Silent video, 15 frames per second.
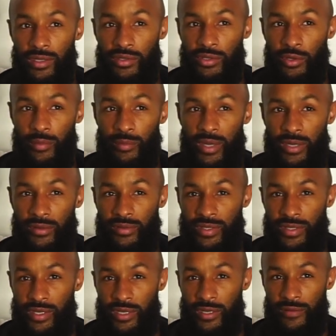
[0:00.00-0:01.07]
Tooting Beck
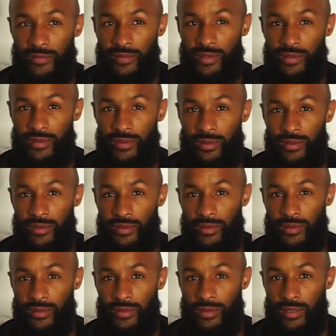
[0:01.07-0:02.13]
Reserves.
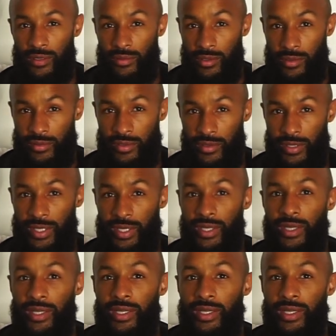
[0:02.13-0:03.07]
Oh no, sorry.